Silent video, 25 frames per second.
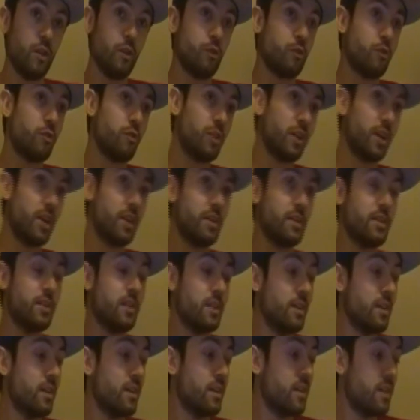shit
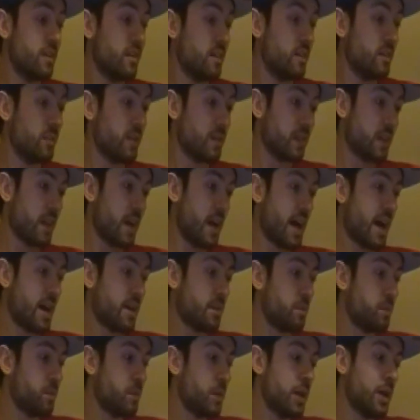with
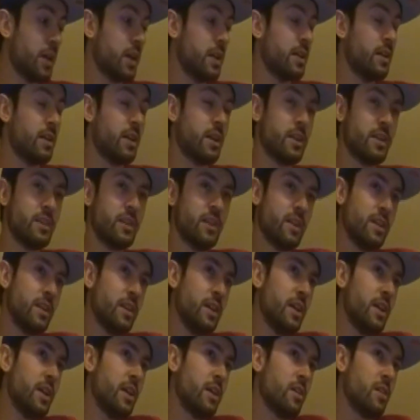that. But I did
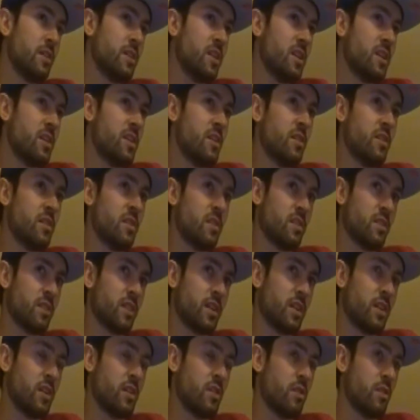hear that this is
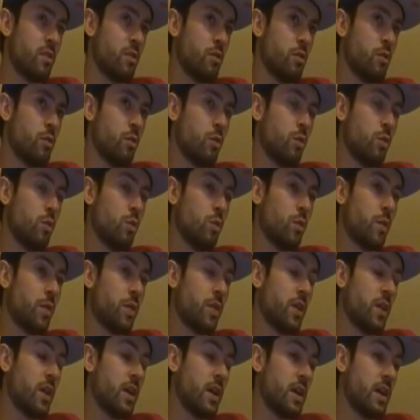like this new
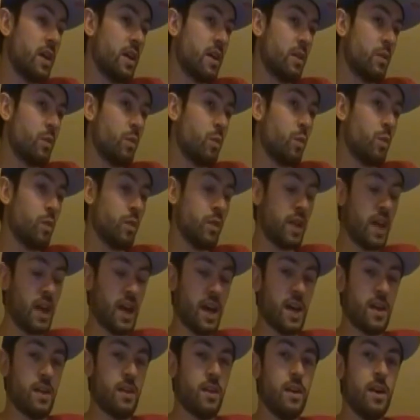thing
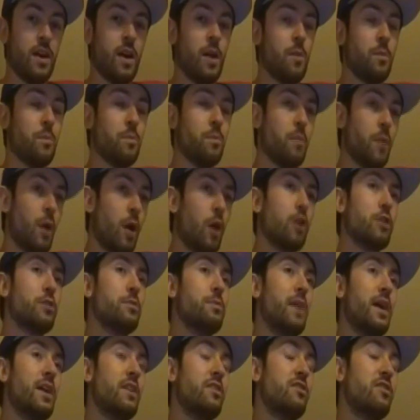that Mark
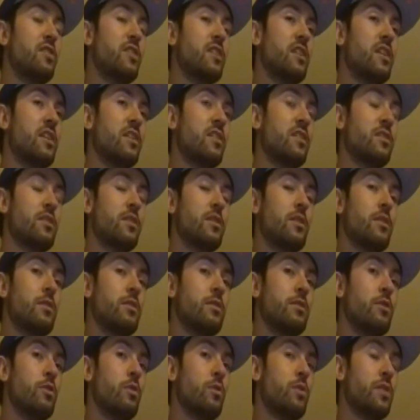mentioned, this
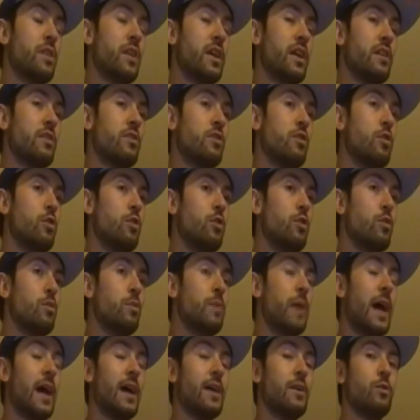new thing too,
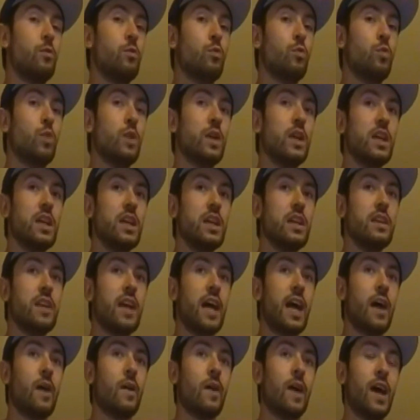that we
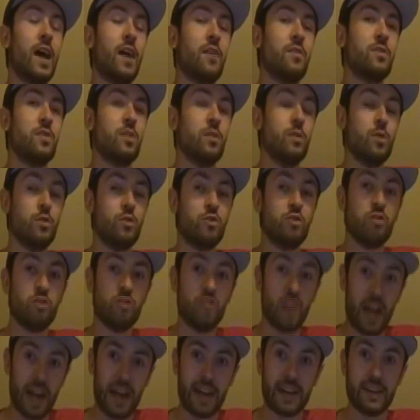now have to
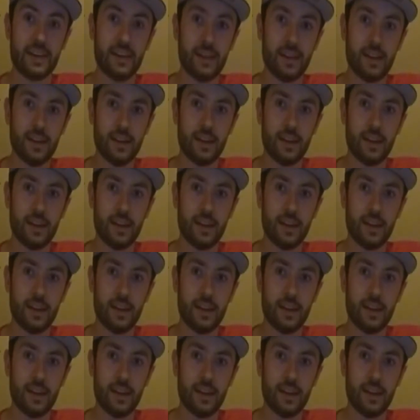check